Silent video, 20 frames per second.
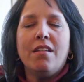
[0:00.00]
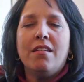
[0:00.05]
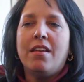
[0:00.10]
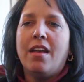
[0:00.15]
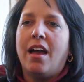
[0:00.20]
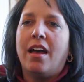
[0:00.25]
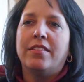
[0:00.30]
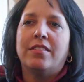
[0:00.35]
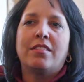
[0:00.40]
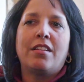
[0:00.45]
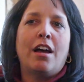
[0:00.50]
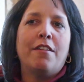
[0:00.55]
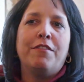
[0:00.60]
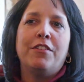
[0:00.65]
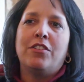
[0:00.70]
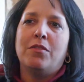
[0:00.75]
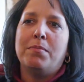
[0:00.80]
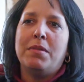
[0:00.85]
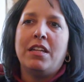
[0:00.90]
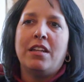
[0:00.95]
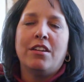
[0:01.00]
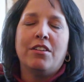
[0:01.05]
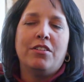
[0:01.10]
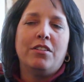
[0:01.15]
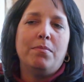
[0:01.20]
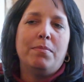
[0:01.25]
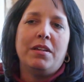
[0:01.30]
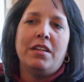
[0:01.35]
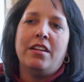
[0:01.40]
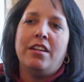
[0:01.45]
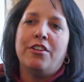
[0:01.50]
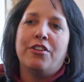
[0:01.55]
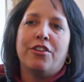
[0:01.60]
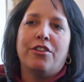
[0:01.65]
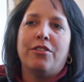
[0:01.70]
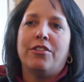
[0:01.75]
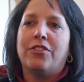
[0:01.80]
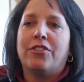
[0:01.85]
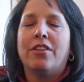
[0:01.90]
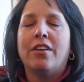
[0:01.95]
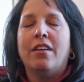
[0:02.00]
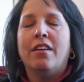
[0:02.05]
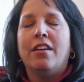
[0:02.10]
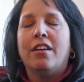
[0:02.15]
yeah, as tough as a meeting could be, or as